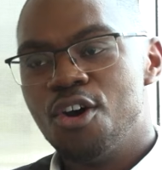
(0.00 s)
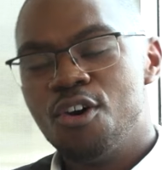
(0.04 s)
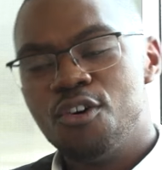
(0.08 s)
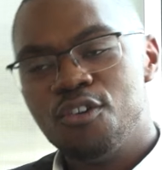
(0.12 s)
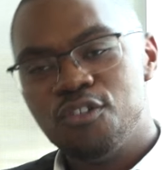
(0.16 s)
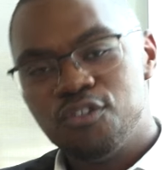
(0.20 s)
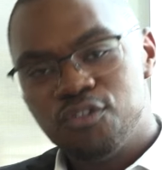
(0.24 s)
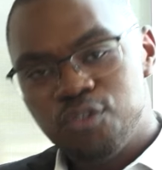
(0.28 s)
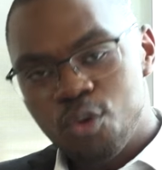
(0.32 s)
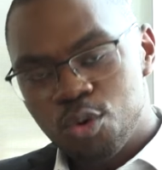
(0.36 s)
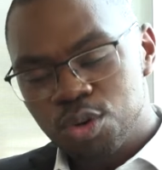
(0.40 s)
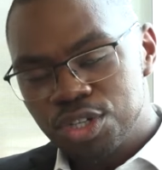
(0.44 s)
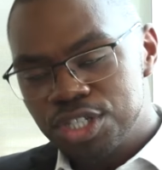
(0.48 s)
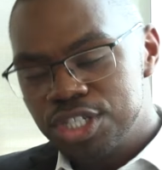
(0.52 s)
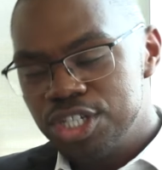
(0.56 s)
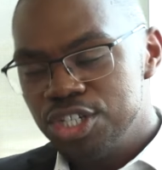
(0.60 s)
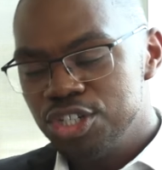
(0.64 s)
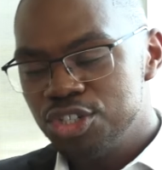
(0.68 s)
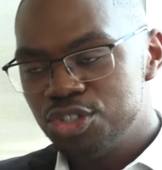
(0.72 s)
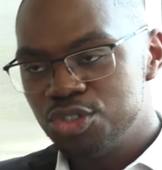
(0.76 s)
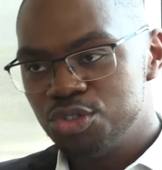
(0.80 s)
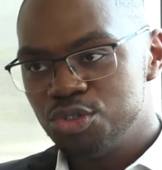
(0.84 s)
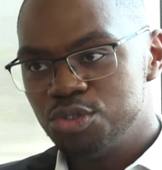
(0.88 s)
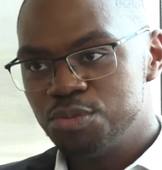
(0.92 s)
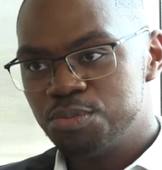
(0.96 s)

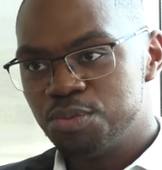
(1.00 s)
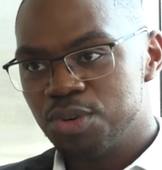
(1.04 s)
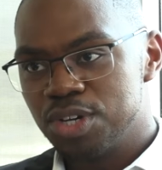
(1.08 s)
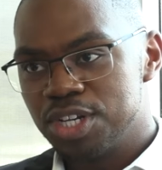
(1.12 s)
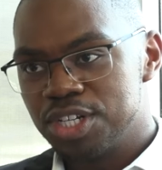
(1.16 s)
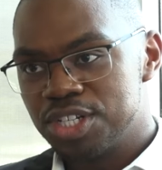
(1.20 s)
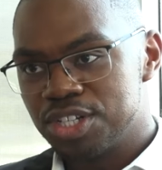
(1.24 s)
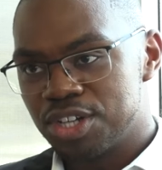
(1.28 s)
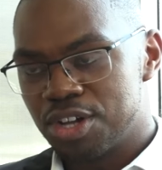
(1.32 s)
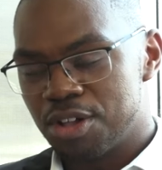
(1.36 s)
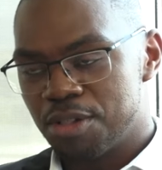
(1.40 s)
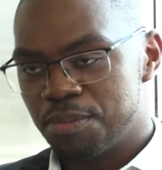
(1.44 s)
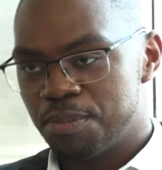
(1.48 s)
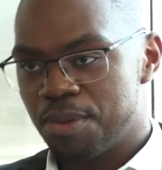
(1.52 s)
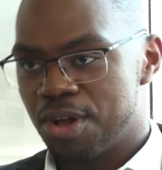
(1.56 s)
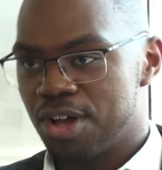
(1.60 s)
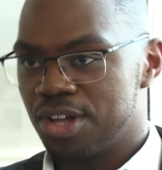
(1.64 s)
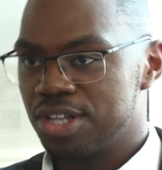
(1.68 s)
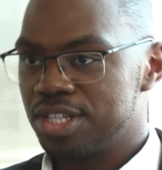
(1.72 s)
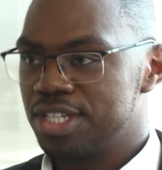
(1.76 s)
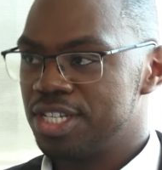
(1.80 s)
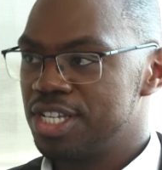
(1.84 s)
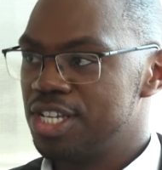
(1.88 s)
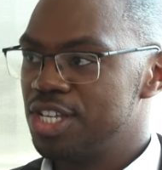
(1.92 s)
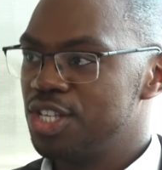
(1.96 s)
42 political
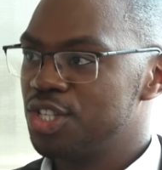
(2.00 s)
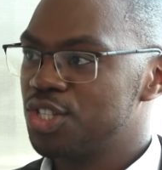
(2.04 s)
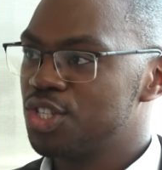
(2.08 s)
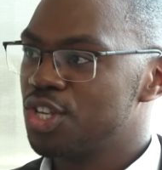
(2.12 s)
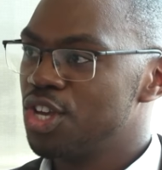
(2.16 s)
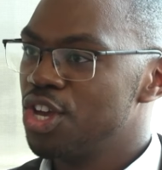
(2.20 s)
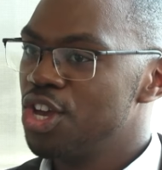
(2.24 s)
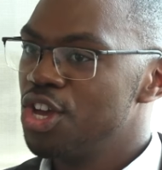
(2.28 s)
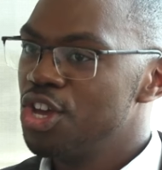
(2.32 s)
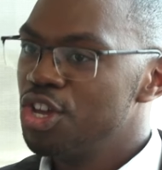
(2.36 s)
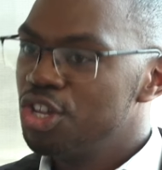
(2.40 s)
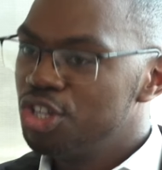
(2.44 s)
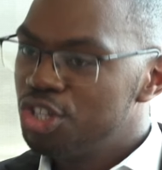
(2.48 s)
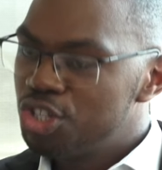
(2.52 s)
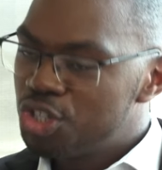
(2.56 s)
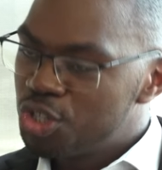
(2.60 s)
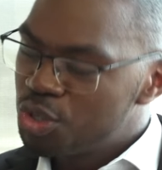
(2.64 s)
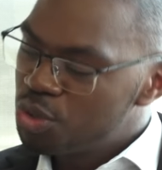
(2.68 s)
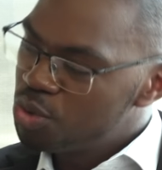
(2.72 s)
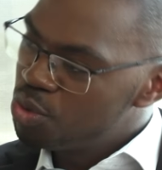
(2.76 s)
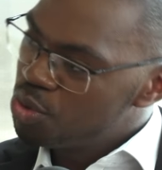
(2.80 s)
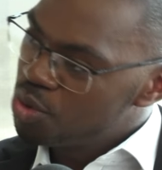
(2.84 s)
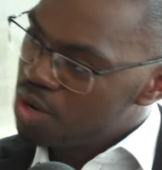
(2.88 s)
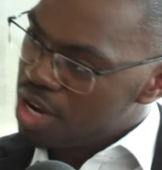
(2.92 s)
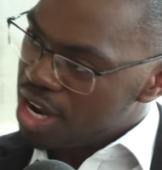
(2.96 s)
parties,
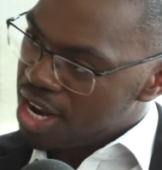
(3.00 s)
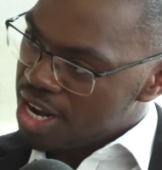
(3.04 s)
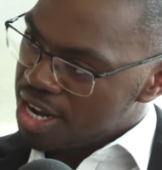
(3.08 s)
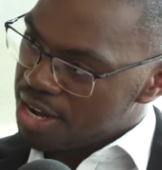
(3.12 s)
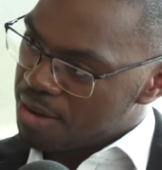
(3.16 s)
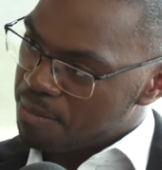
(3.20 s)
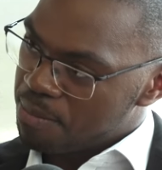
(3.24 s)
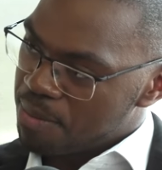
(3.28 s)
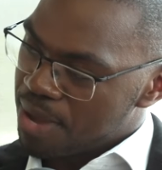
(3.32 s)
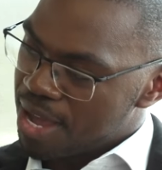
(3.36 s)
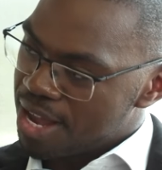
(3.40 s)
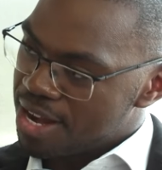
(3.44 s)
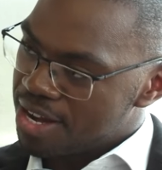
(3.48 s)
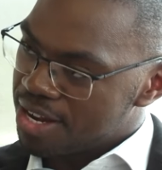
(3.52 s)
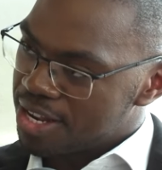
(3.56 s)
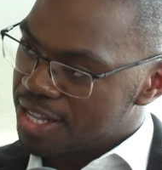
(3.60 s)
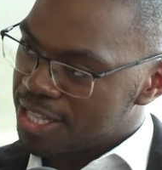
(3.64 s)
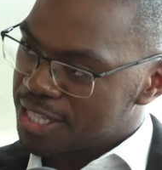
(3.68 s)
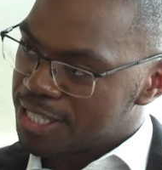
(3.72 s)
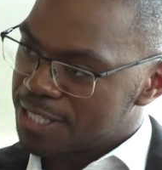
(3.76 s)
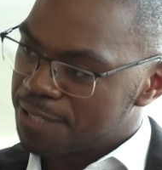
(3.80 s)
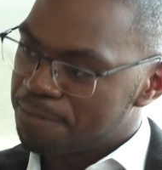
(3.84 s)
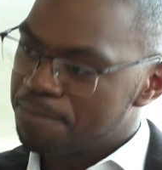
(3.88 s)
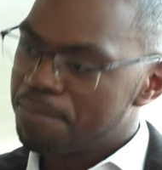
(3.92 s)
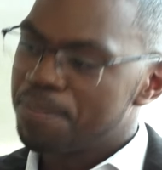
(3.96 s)
two
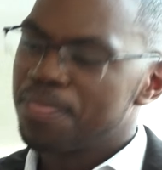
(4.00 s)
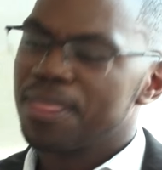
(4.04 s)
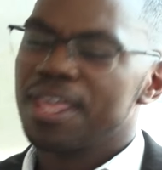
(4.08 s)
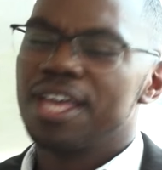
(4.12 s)
independents.